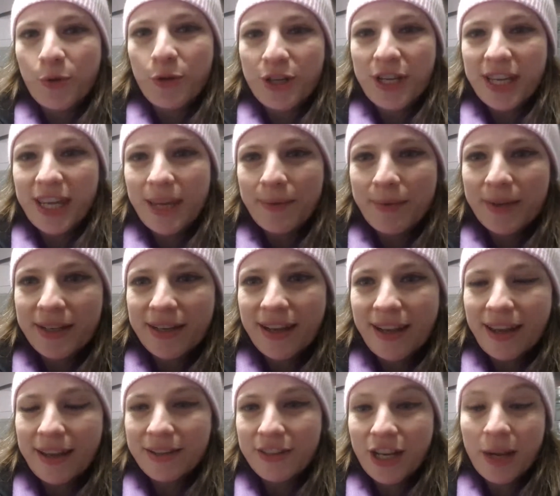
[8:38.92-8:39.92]
Bodhi came
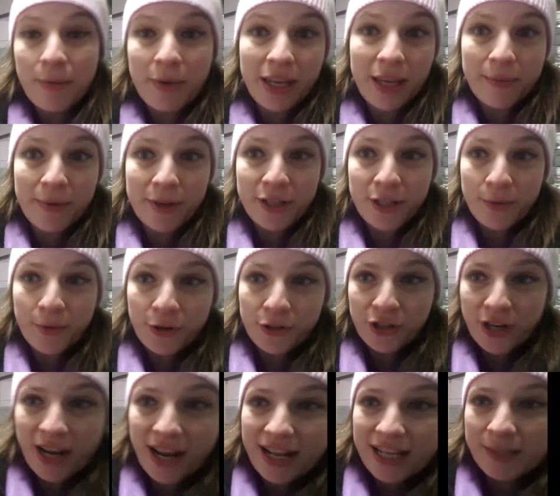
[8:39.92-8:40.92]
in, Gemma came in to
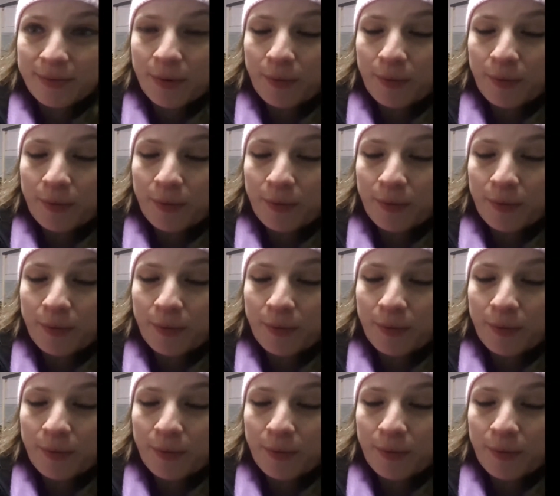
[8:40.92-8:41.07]
wash her hands,